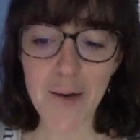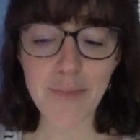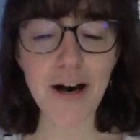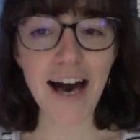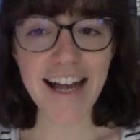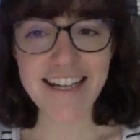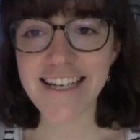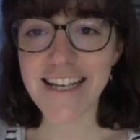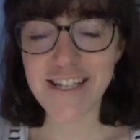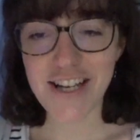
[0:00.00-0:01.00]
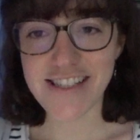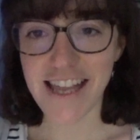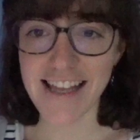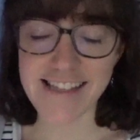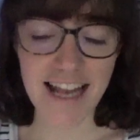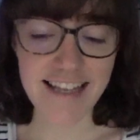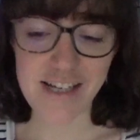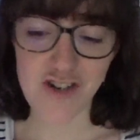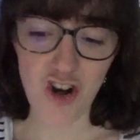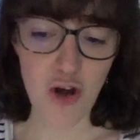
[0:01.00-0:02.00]
But actually, Charles Dickens and Anthony
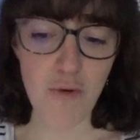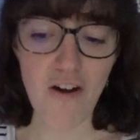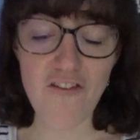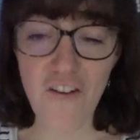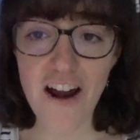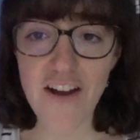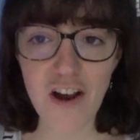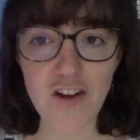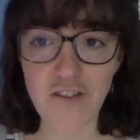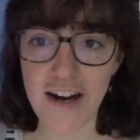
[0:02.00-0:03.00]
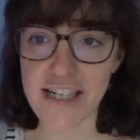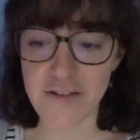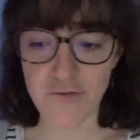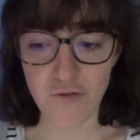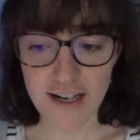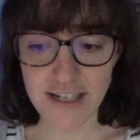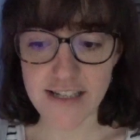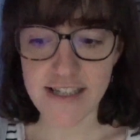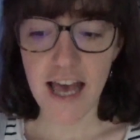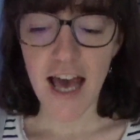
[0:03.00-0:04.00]
Trollope are very, very, very different
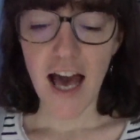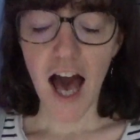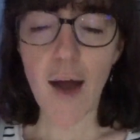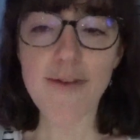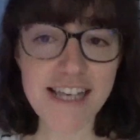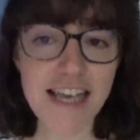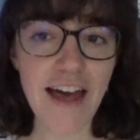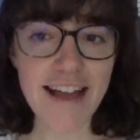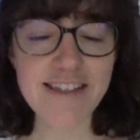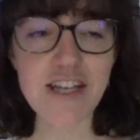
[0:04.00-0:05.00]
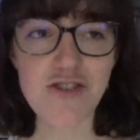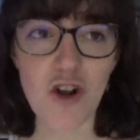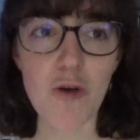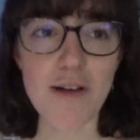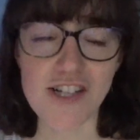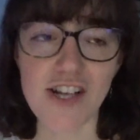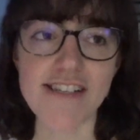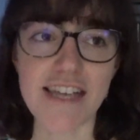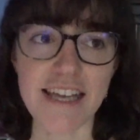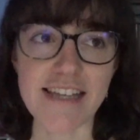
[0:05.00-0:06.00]
writers. I would say that Anthony Trollope and Charles
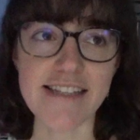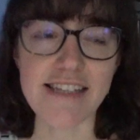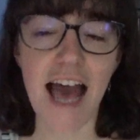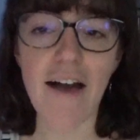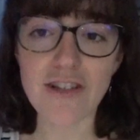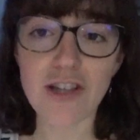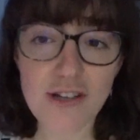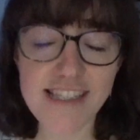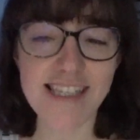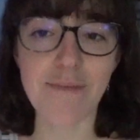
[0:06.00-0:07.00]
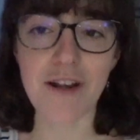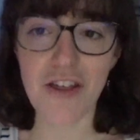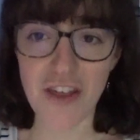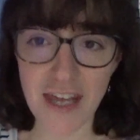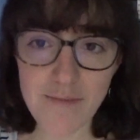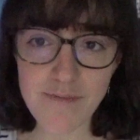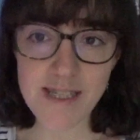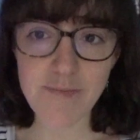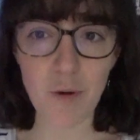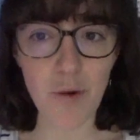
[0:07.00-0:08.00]
Dickens have a lot of similar
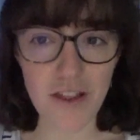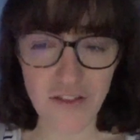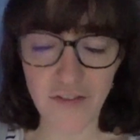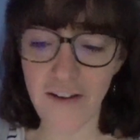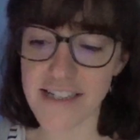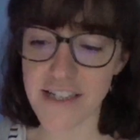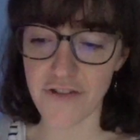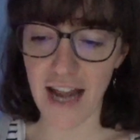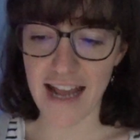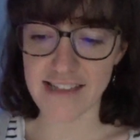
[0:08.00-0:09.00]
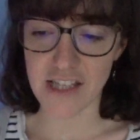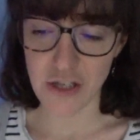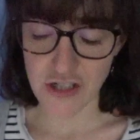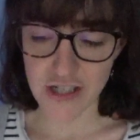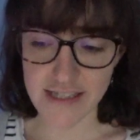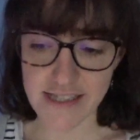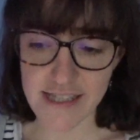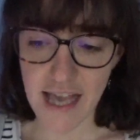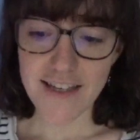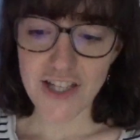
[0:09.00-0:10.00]
themes, but with very different executions.
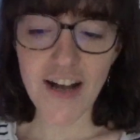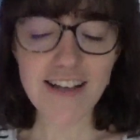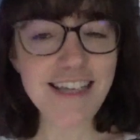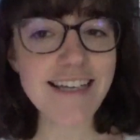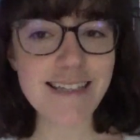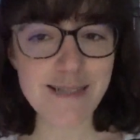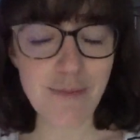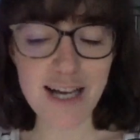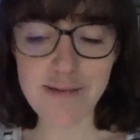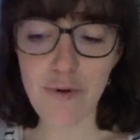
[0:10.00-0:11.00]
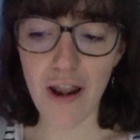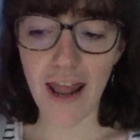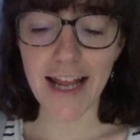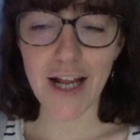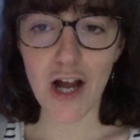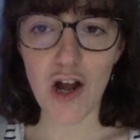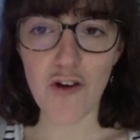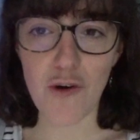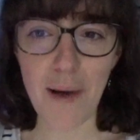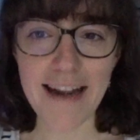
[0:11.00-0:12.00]
Charles Dickens is much more like
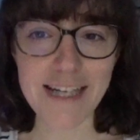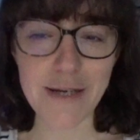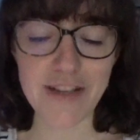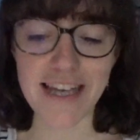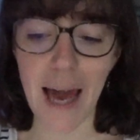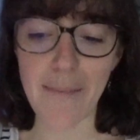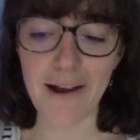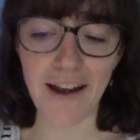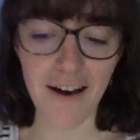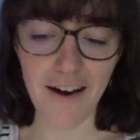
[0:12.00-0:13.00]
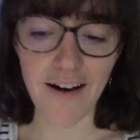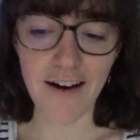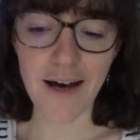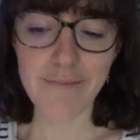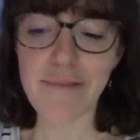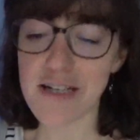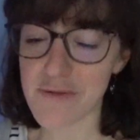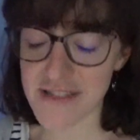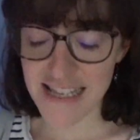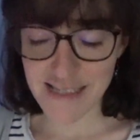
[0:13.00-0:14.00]
romantic with a capital R, much
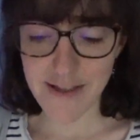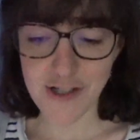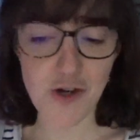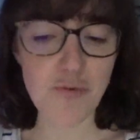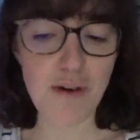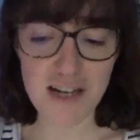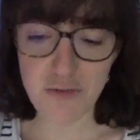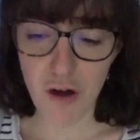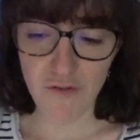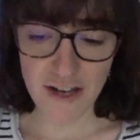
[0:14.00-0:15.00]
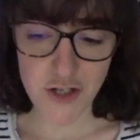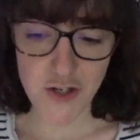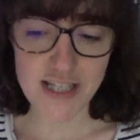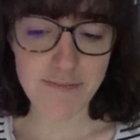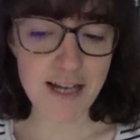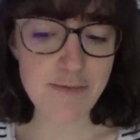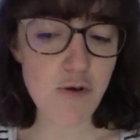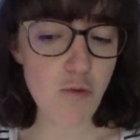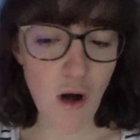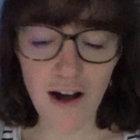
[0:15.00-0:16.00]
more sentimental, much more adventurous, much
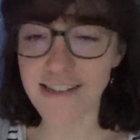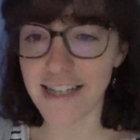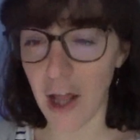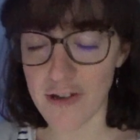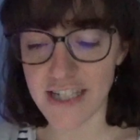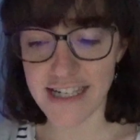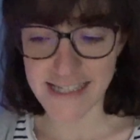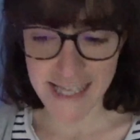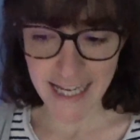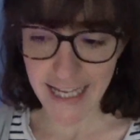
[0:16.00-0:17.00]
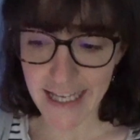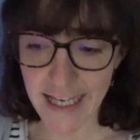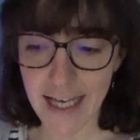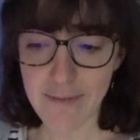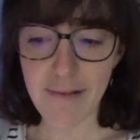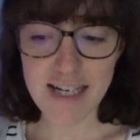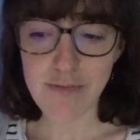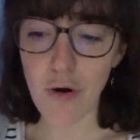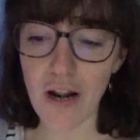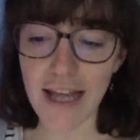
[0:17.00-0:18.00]
more wild, chaotic and silly, much
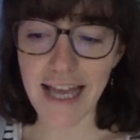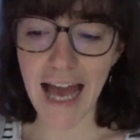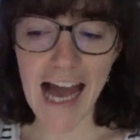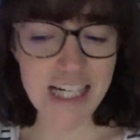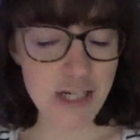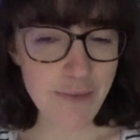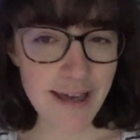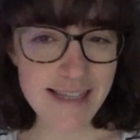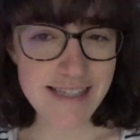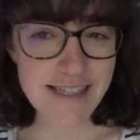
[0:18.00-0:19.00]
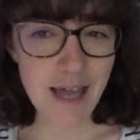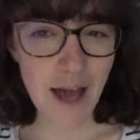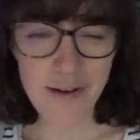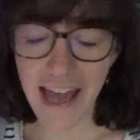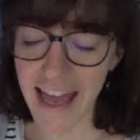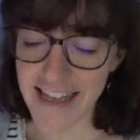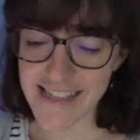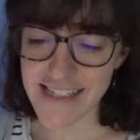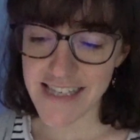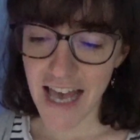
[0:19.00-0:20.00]
more like action-based, I
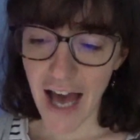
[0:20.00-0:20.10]
guess.